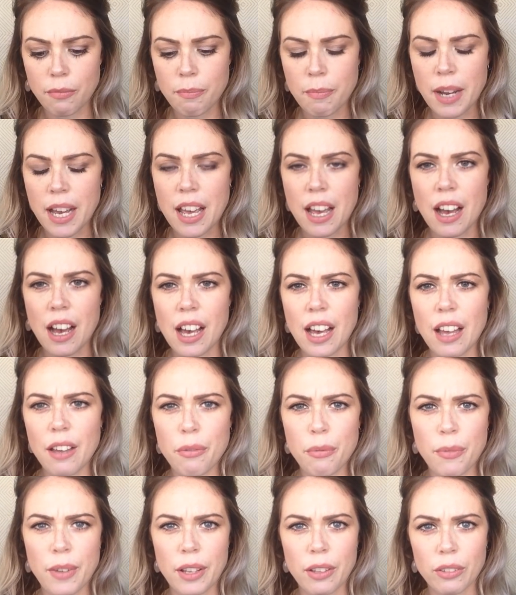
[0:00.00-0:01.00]
my
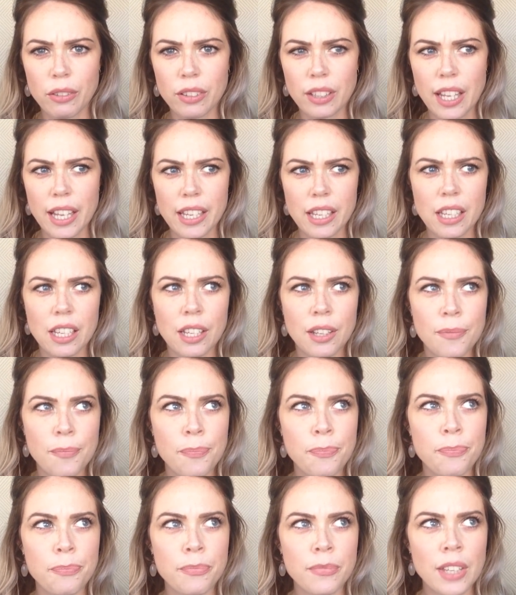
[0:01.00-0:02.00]
heart felt like
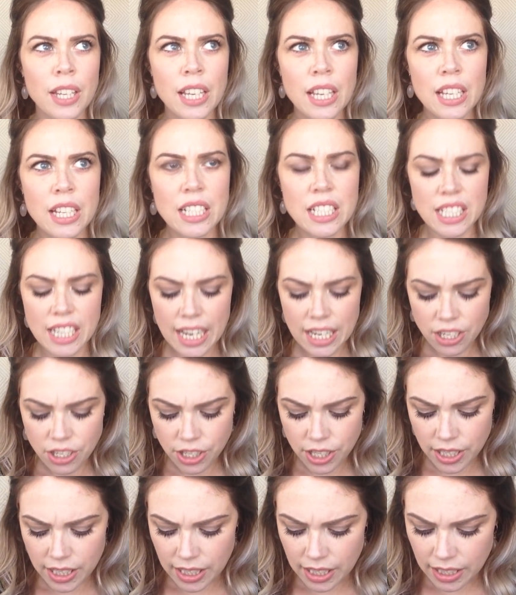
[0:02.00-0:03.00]

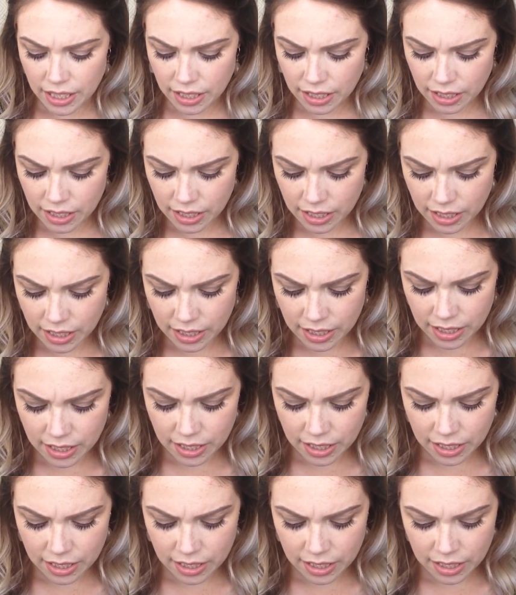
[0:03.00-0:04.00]
tension in it.
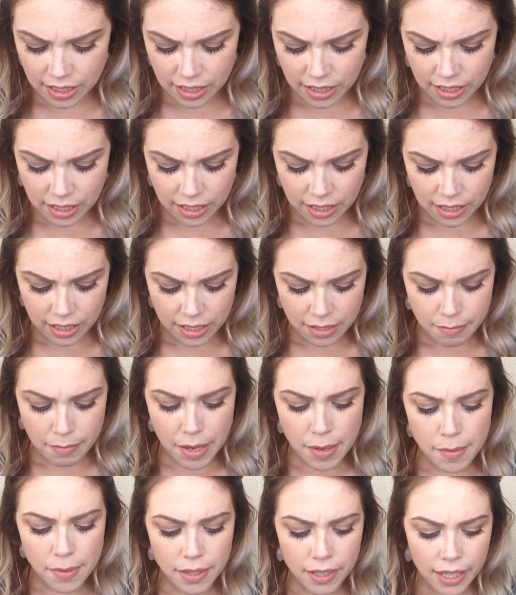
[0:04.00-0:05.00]

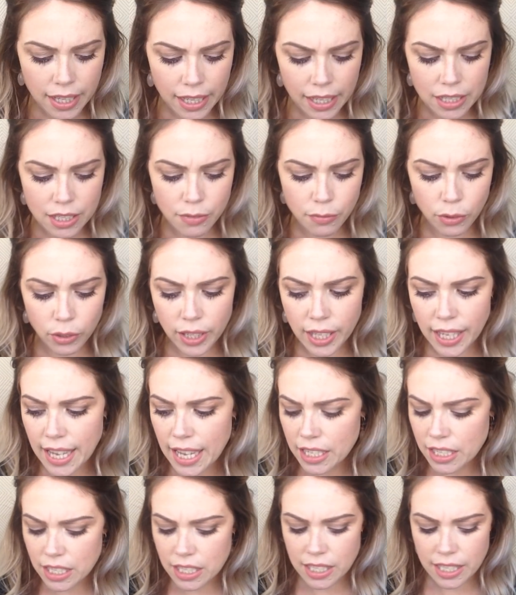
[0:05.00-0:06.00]
Maybe the card's falling
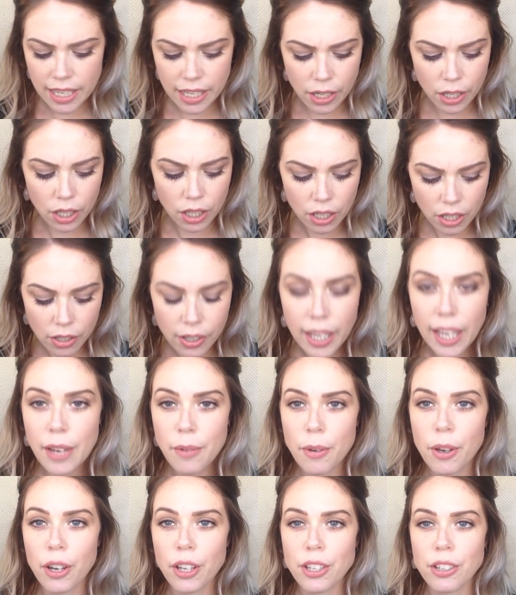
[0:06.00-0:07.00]
out is like, okay,
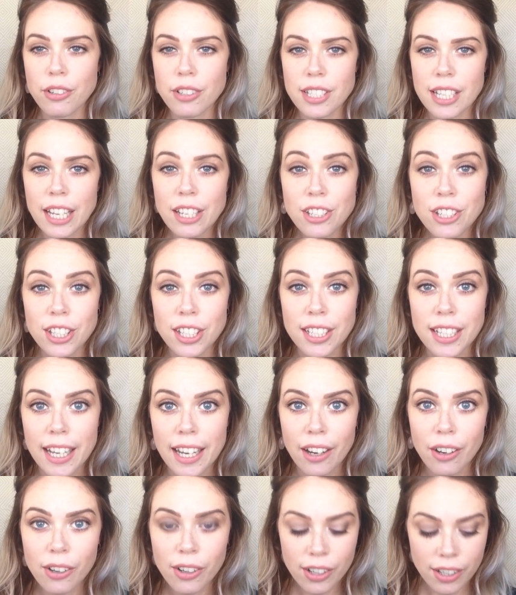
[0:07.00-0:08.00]
we got your attention
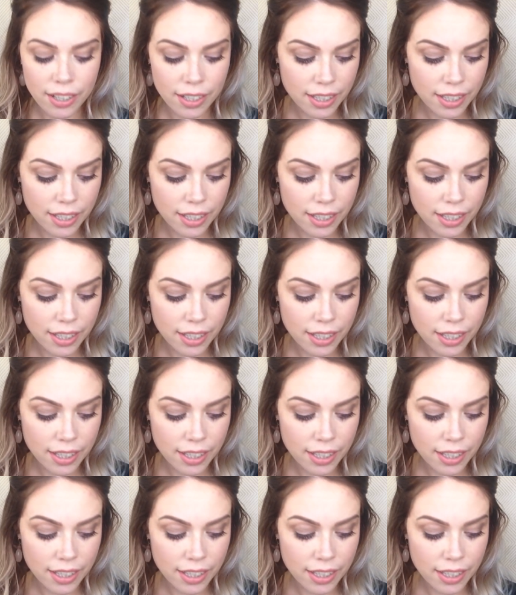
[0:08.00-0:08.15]
now.